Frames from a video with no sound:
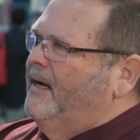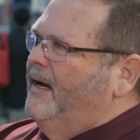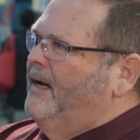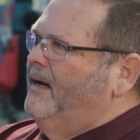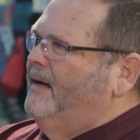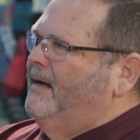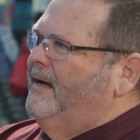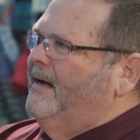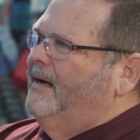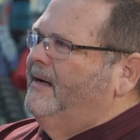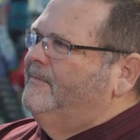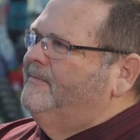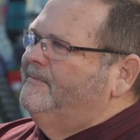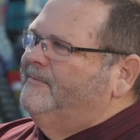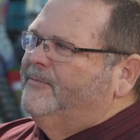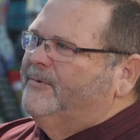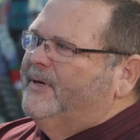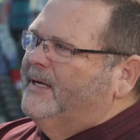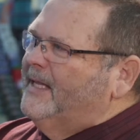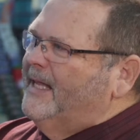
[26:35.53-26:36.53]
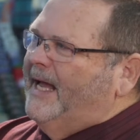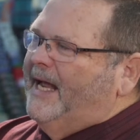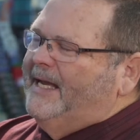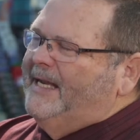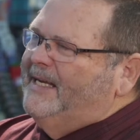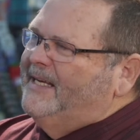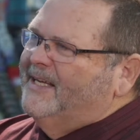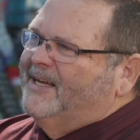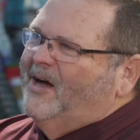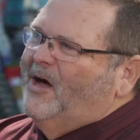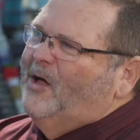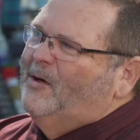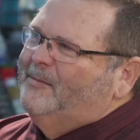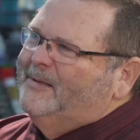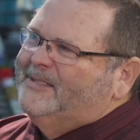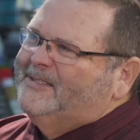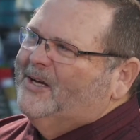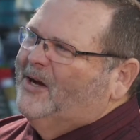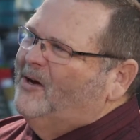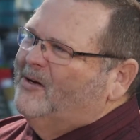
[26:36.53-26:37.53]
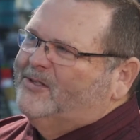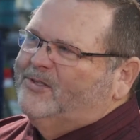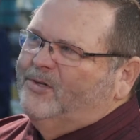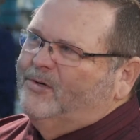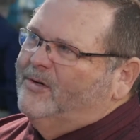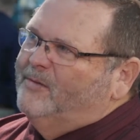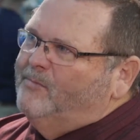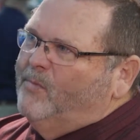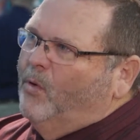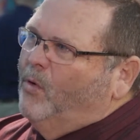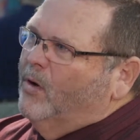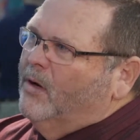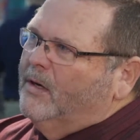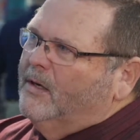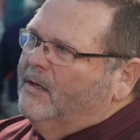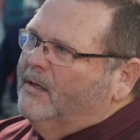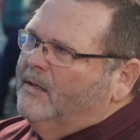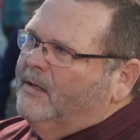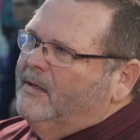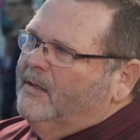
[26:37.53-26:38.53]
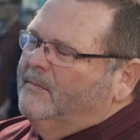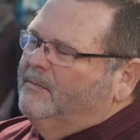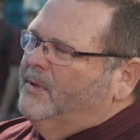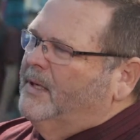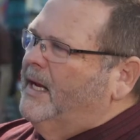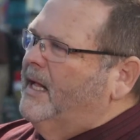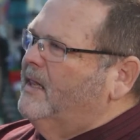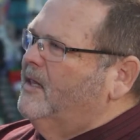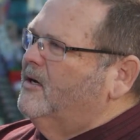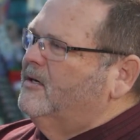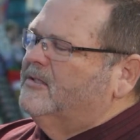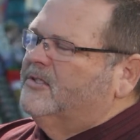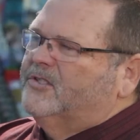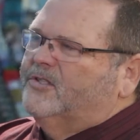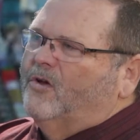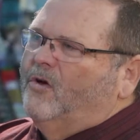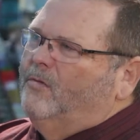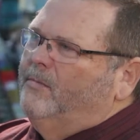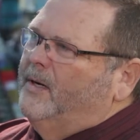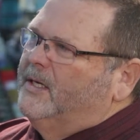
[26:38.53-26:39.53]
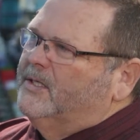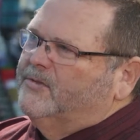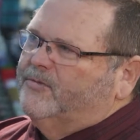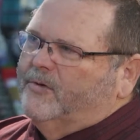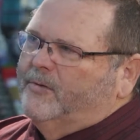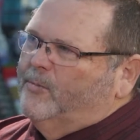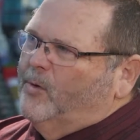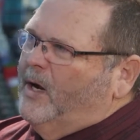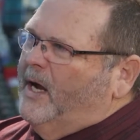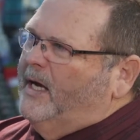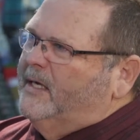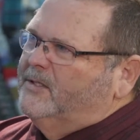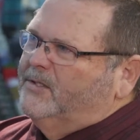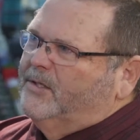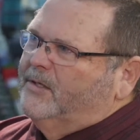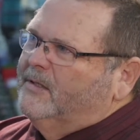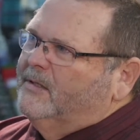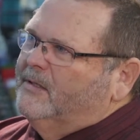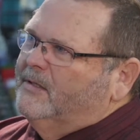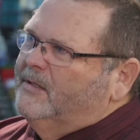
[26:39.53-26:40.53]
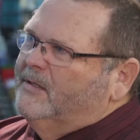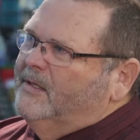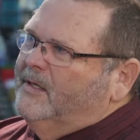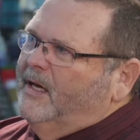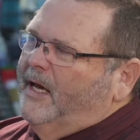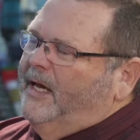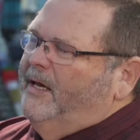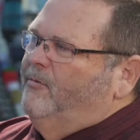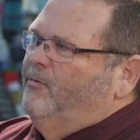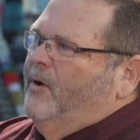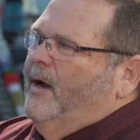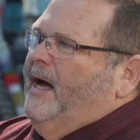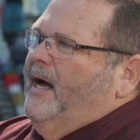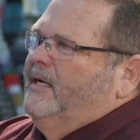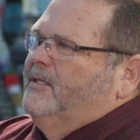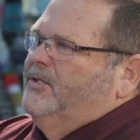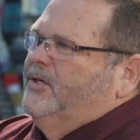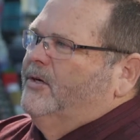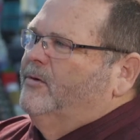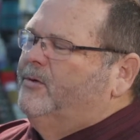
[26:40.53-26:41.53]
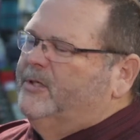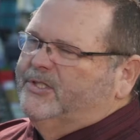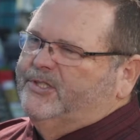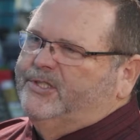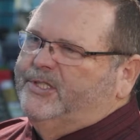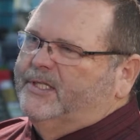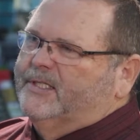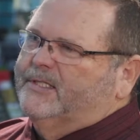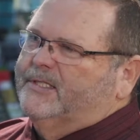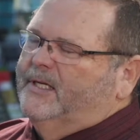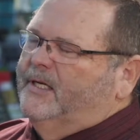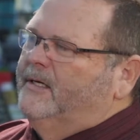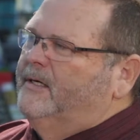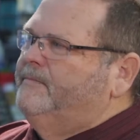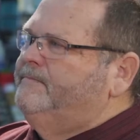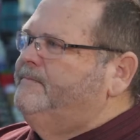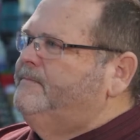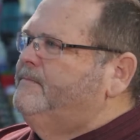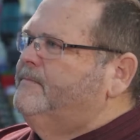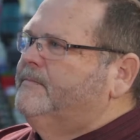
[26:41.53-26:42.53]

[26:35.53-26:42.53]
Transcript: I, really, I need to call him and talk to him more, but I learned so much from Roger. And Roger was just a,